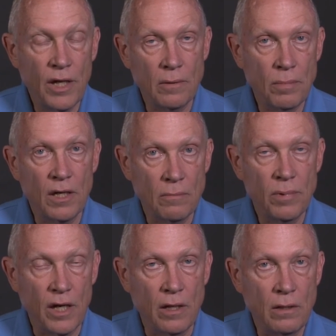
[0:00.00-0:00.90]

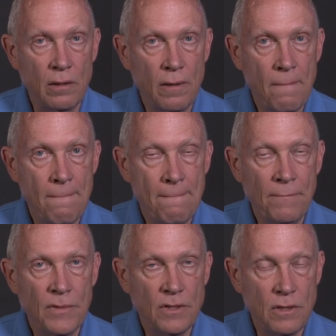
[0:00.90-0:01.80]
it
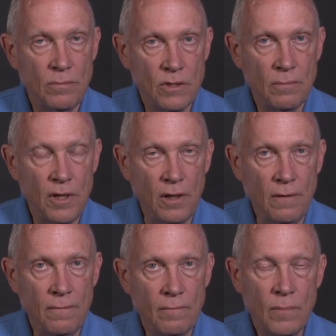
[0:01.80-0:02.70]
seems to
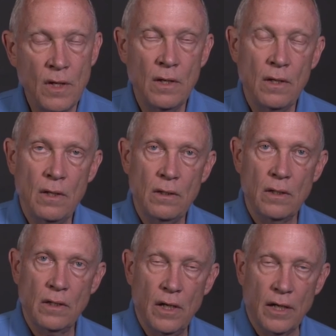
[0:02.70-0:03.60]
me
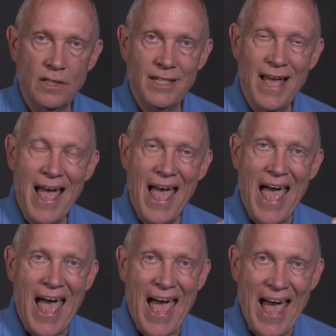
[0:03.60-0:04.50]
that God's
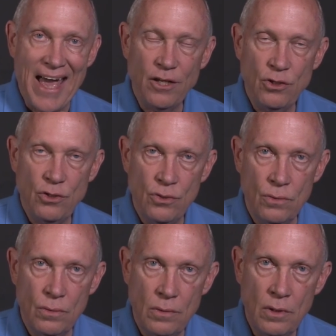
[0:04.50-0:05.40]

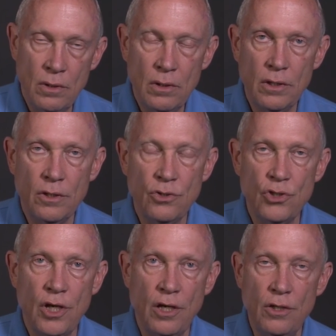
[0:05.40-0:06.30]
attitude can
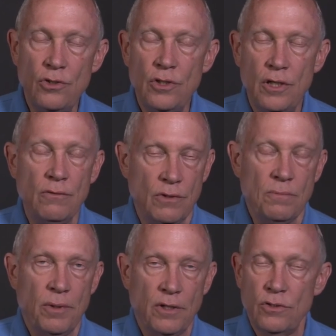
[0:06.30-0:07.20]
change in
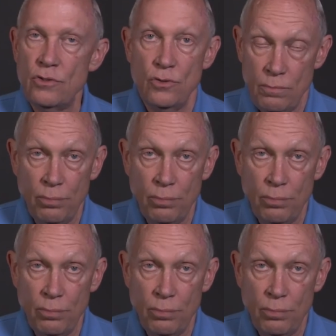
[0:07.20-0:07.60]
response to